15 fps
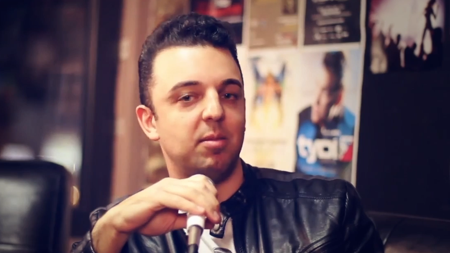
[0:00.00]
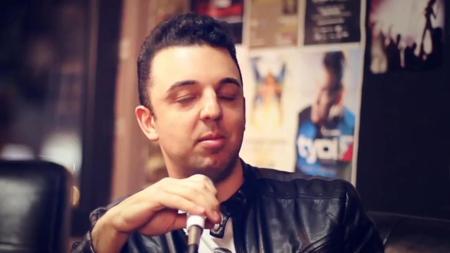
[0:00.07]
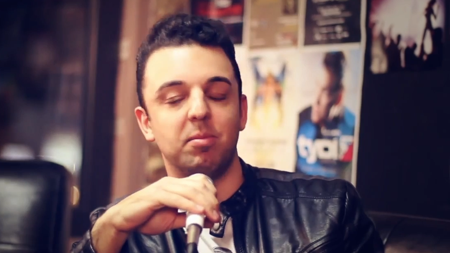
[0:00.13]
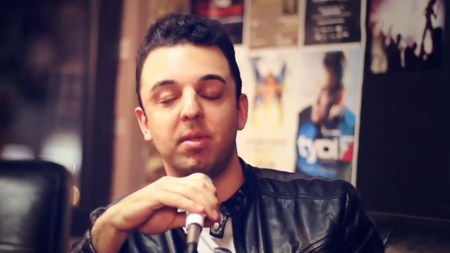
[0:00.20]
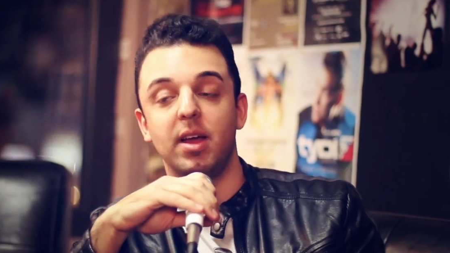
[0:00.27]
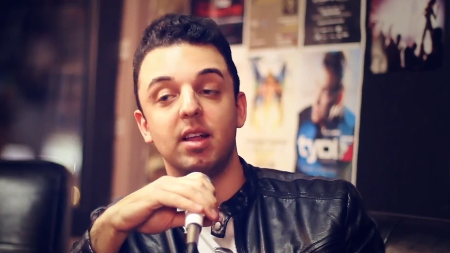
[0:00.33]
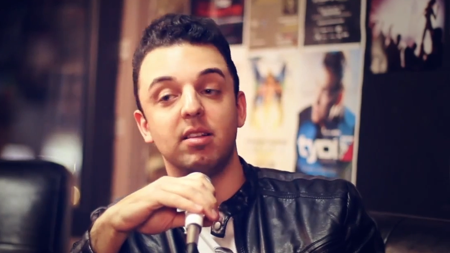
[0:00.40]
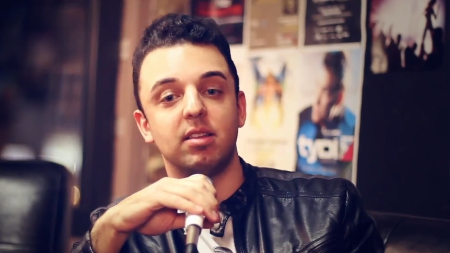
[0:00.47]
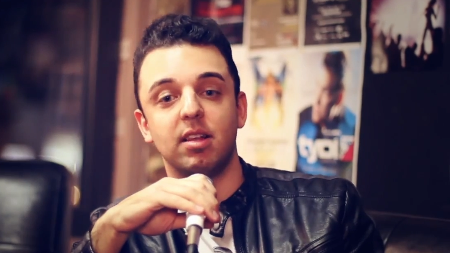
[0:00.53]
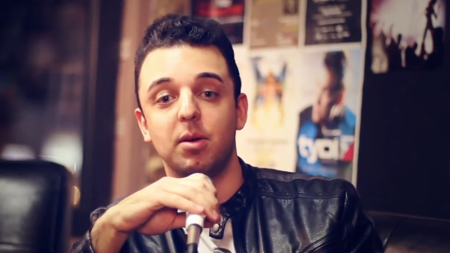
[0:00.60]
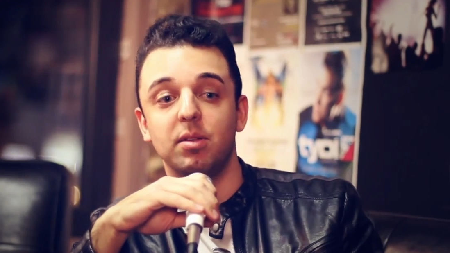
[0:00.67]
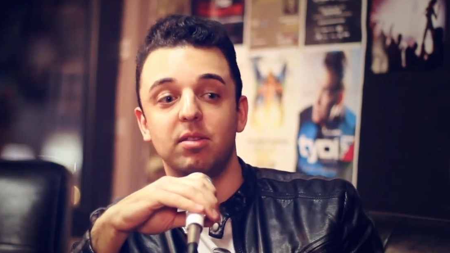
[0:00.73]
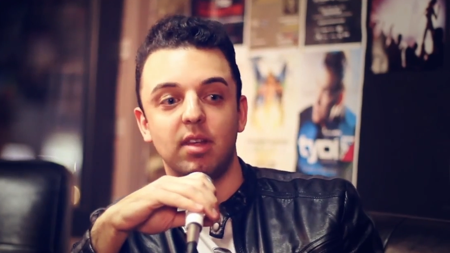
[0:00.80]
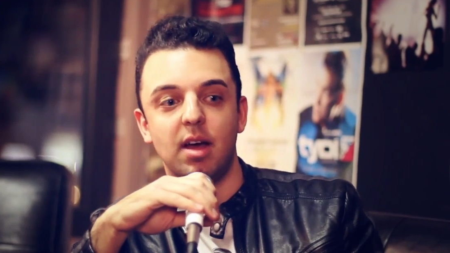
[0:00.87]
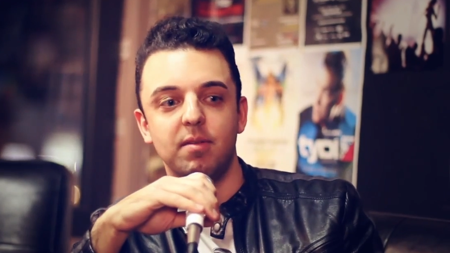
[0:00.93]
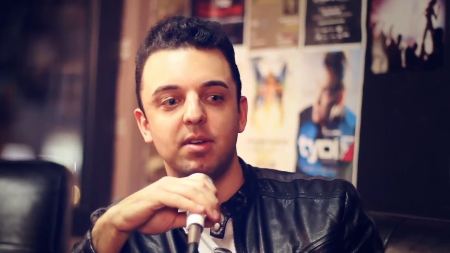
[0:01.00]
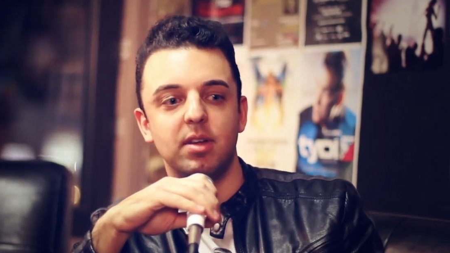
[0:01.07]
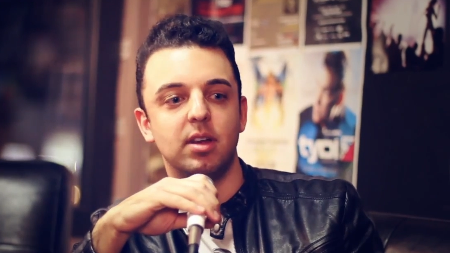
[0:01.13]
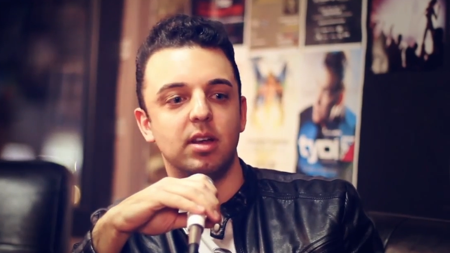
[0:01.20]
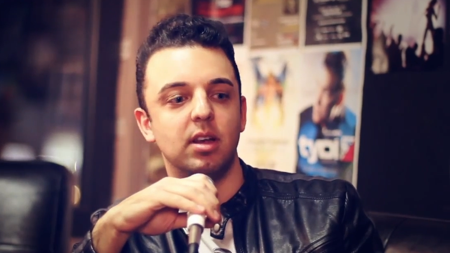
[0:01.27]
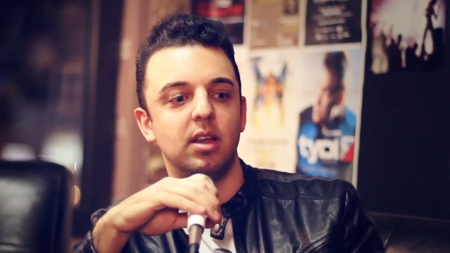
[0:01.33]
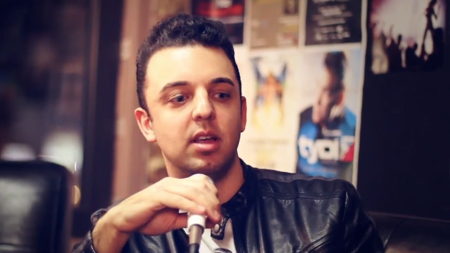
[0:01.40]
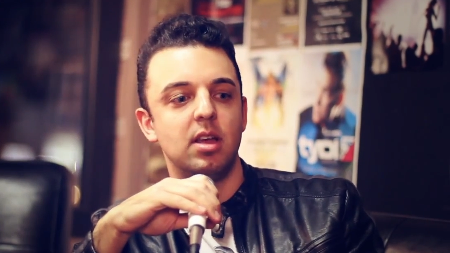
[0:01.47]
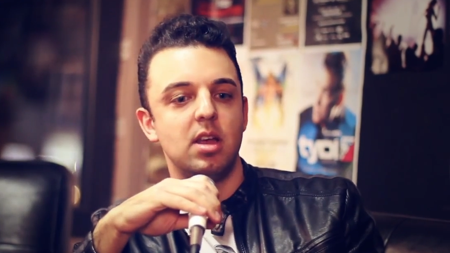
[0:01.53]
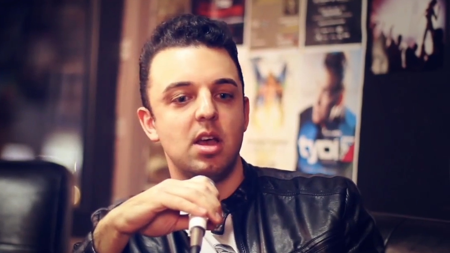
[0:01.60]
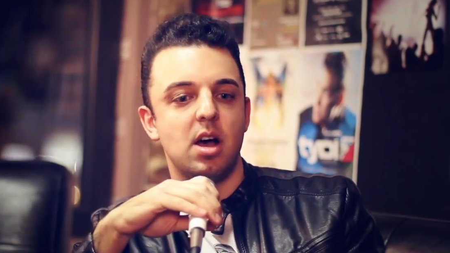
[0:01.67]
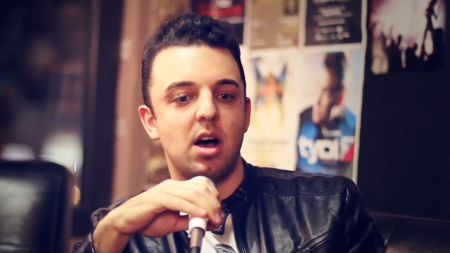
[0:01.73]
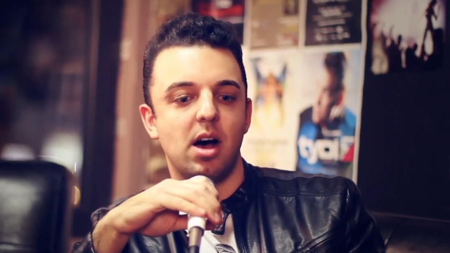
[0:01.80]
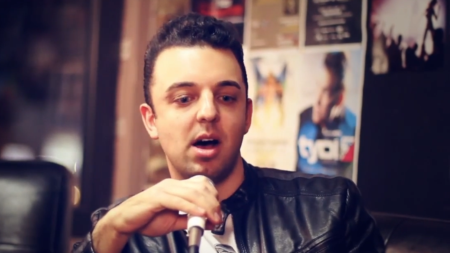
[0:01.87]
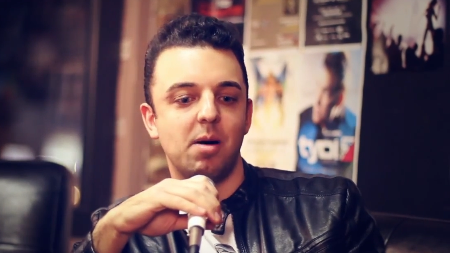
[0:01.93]
I'd been playing since I was 7, and
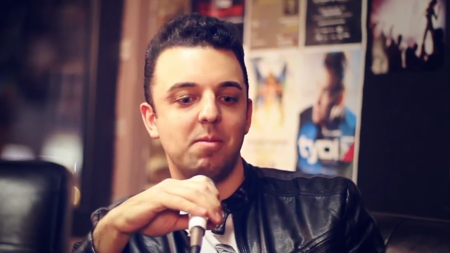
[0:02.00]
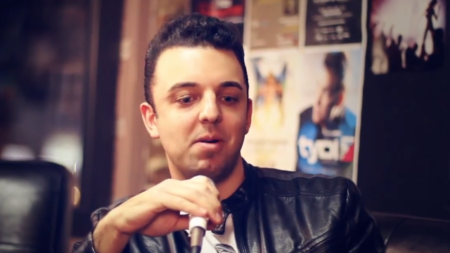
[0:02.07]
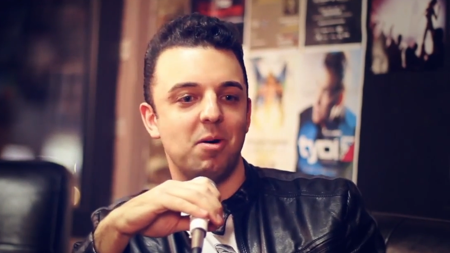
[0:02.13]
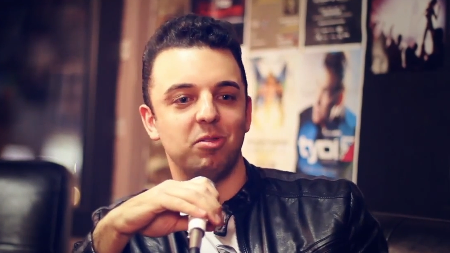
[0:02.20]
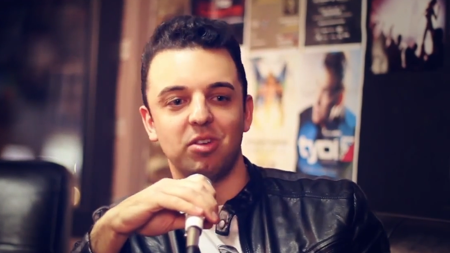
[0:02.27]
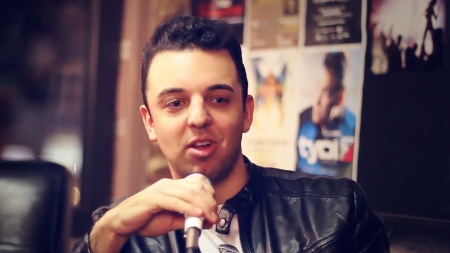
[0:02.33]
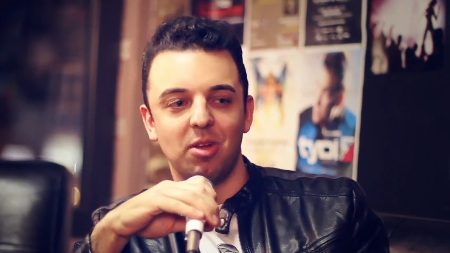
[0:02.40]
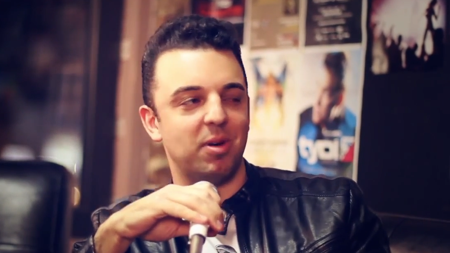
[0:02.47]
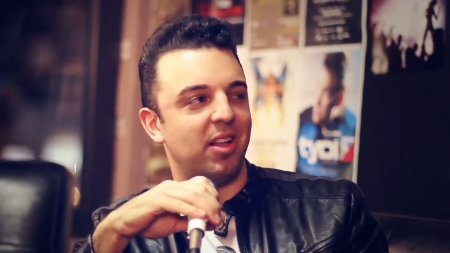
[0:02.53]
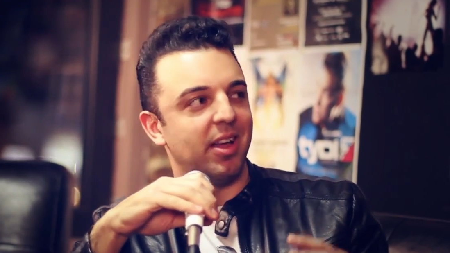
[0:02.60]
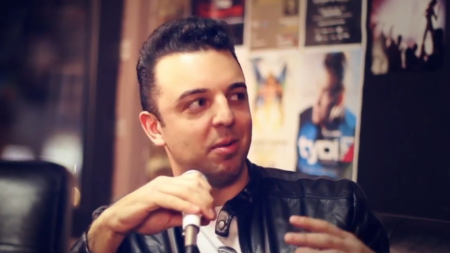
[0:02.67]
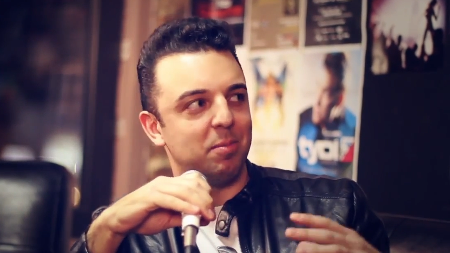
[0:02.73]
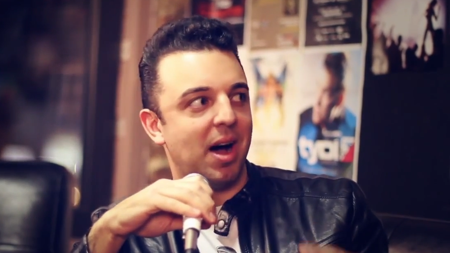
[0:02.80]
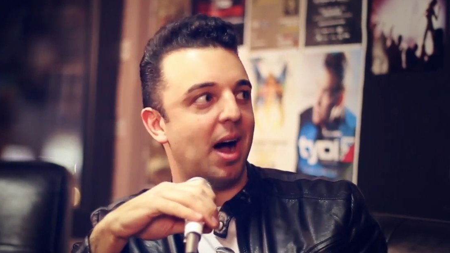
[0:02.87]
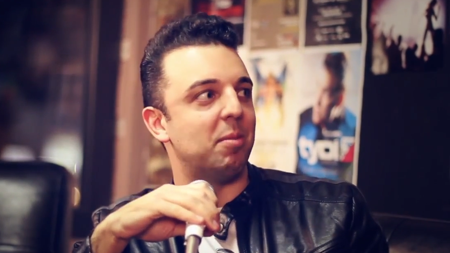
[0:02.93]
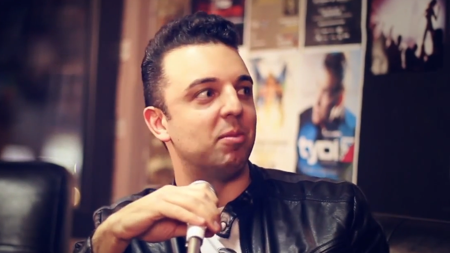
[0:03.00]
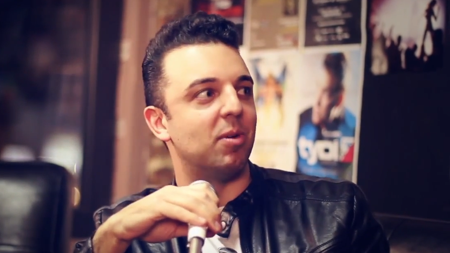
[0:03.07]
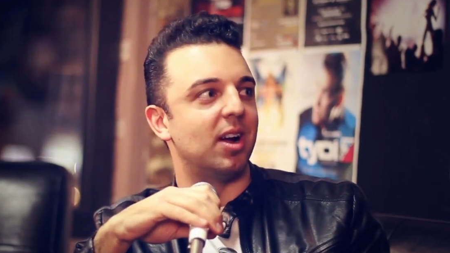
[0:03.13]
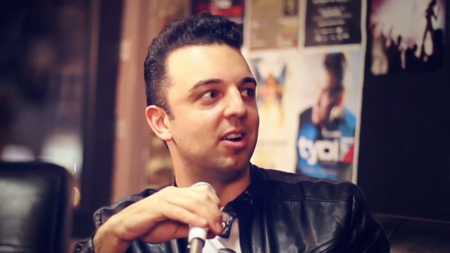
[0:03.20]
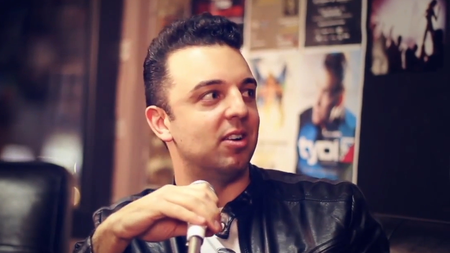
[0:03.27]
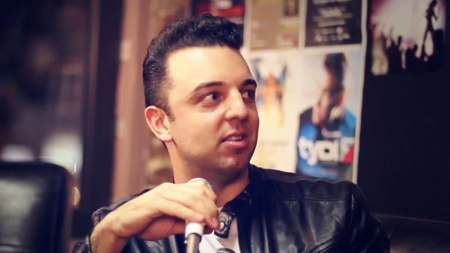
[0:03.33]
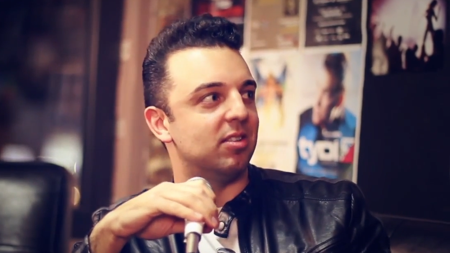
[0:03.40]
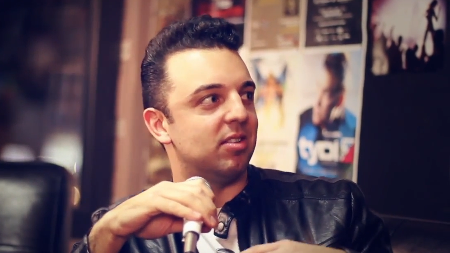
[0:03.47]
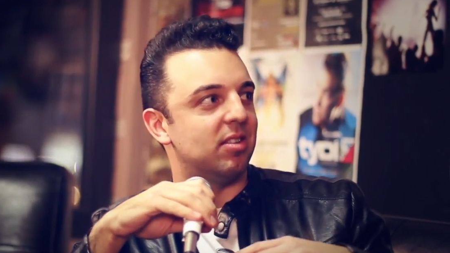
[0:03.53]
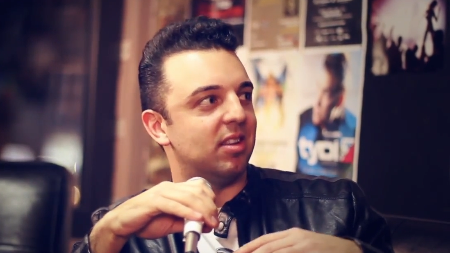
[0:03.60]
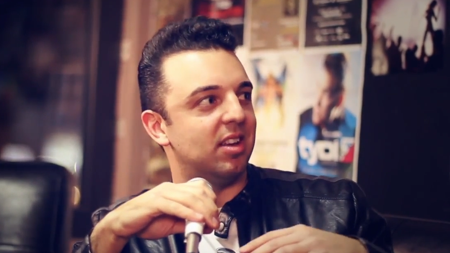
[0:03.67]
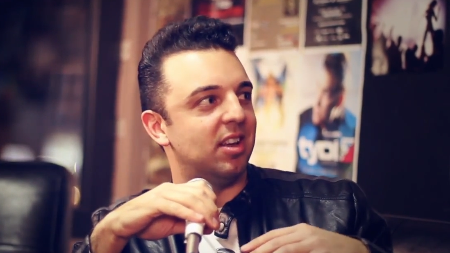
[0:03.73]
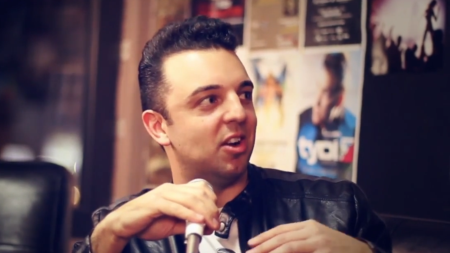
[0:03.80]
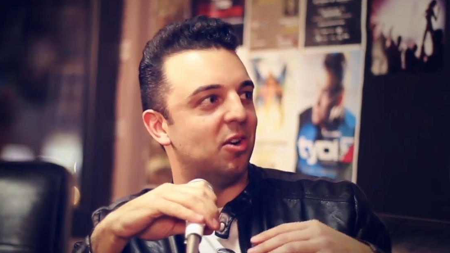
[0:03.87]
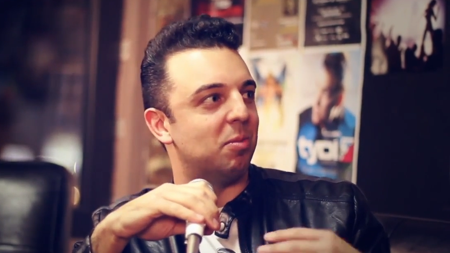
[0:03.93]
I was all about, like, pop records,
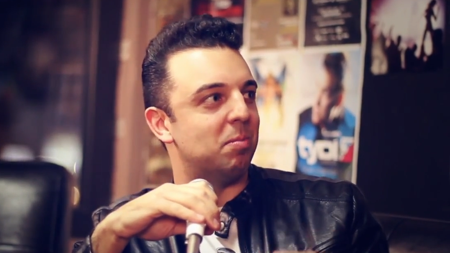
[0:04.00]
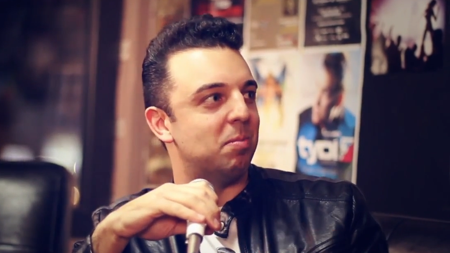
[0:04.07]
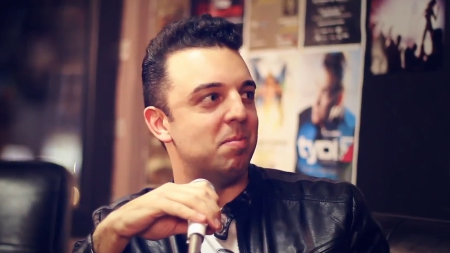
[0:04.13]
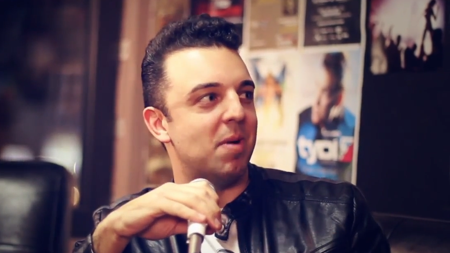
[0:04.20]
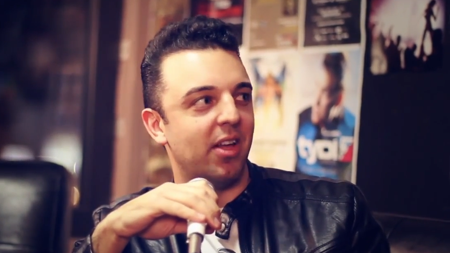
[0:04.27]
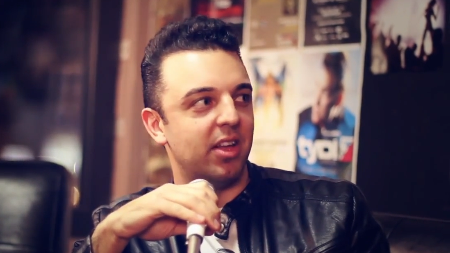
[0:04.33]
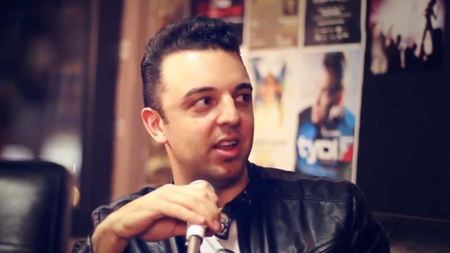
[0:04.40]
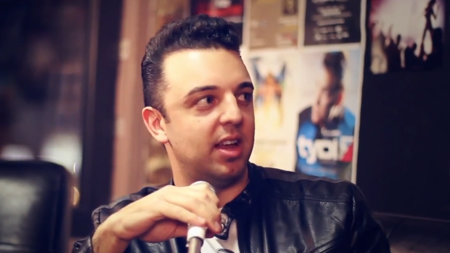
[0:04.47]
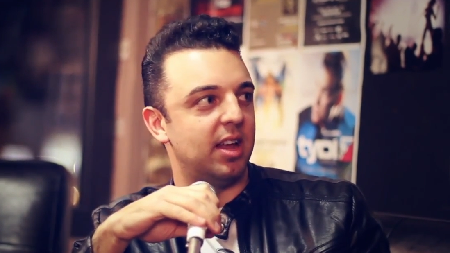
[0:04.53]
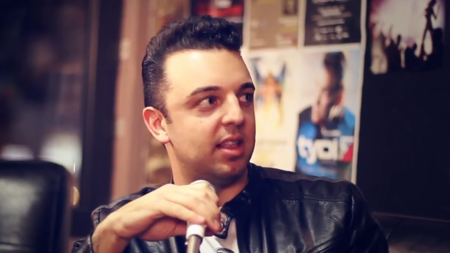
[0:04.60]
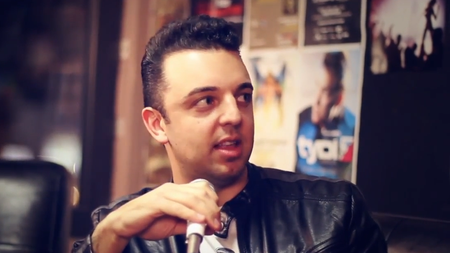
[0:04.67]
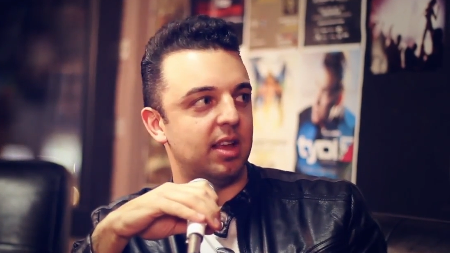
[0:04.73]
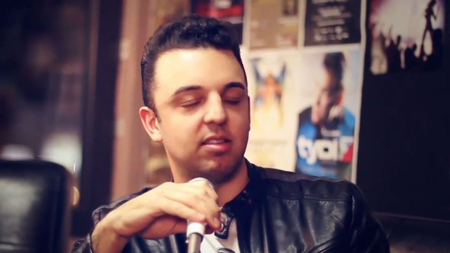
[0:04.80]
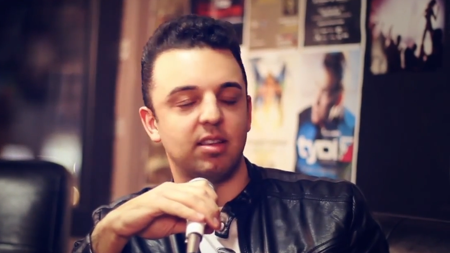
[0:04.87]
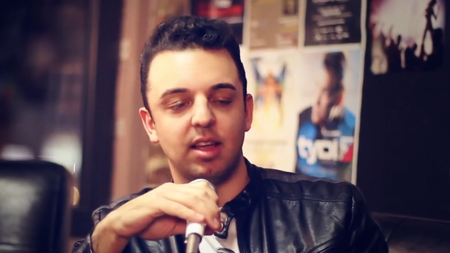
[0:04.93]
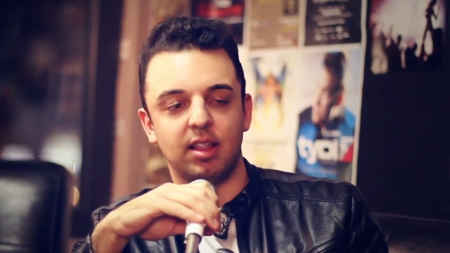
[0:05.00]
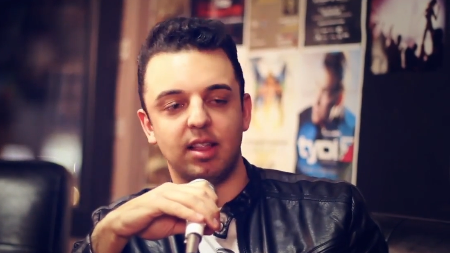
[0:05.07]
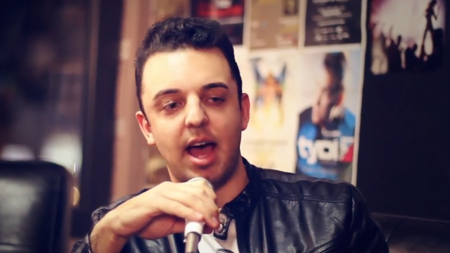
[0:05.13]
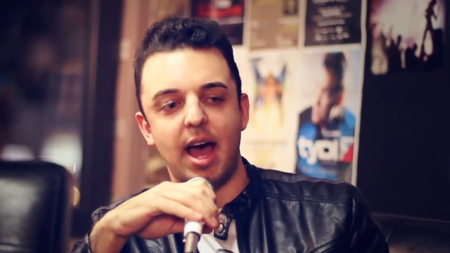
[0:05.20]
you know, melody and things like